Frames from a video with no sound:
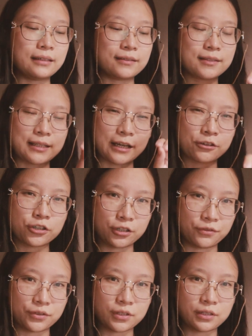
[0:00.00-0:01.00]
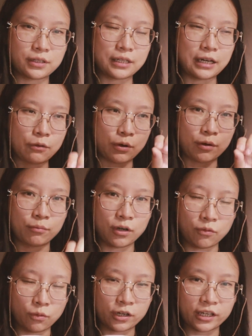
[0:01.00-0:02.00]
sections that
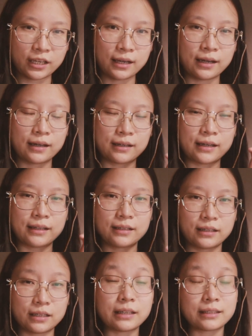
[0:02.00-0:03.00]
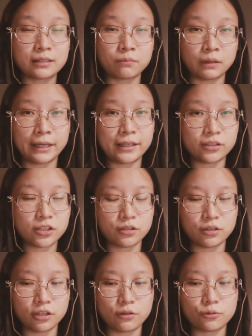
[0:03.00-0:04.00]
I'm working on and then explain to
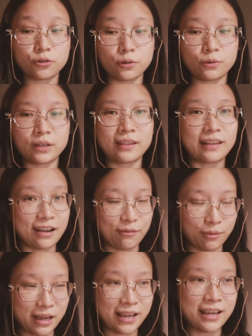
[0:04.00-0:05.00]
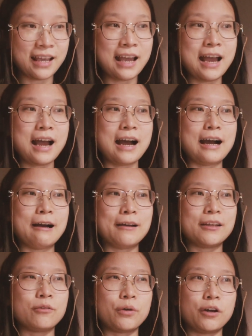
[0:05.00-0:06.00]
you, so in that way
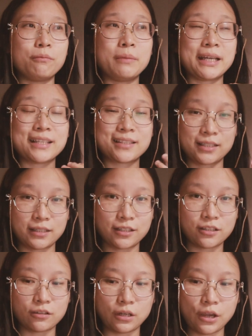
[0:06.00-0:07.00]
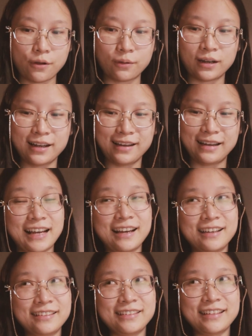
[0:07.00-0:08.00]
it will make sense to you.
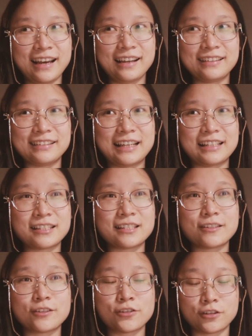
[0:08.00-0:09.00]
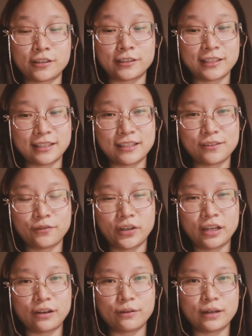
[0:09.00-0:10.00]
And yeah, let's start this
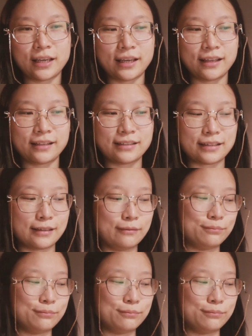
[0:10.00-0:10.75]
video. And